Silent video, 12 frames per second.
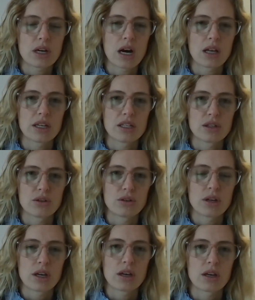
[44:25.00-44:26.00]
colleagues in
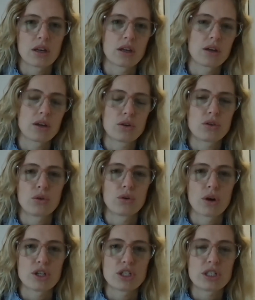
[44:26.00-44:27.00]
uh, the
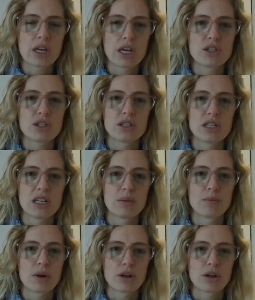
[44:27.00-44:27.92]
grow education team